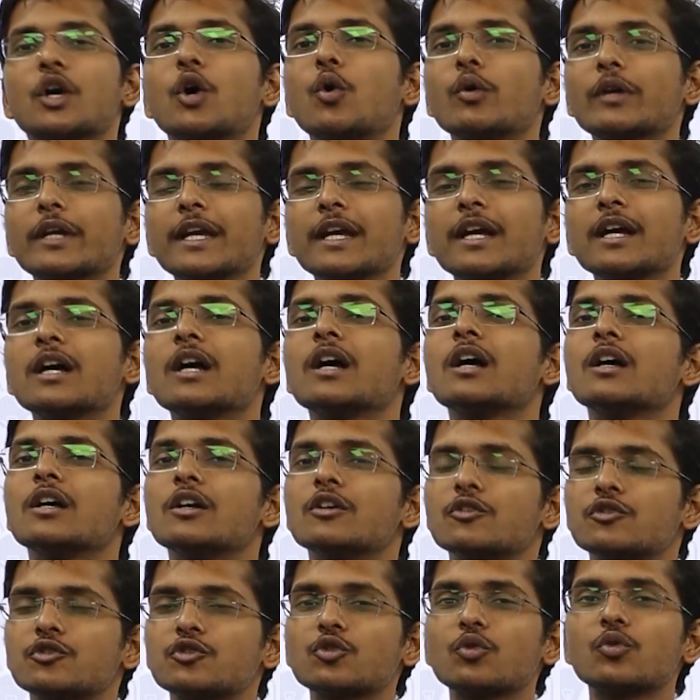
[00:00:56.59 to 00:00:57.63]
Okay,
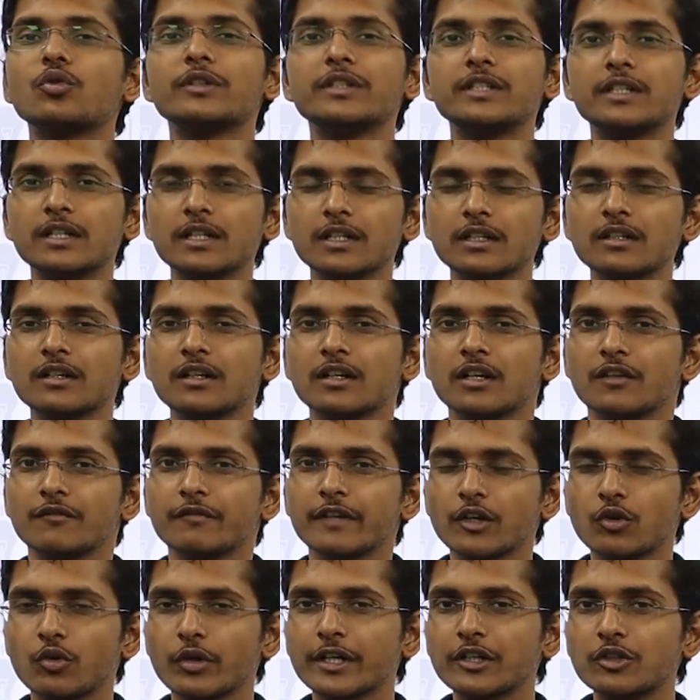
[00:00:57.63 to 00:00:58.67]
so here
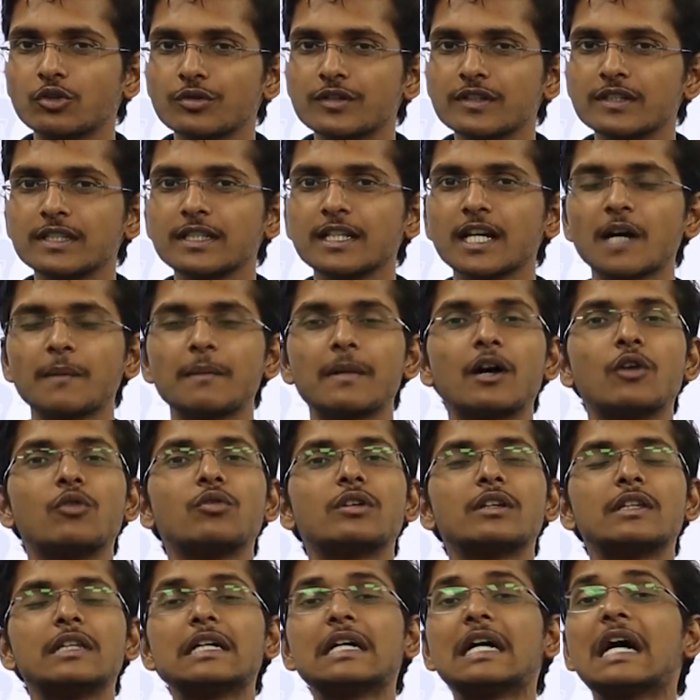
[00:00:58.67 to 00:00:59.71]
we are going to see
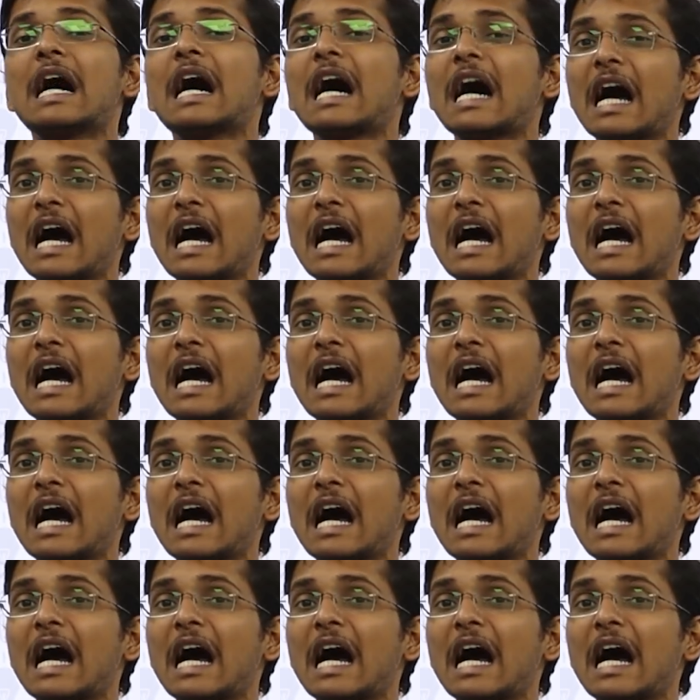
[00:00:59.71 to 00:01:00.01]
about the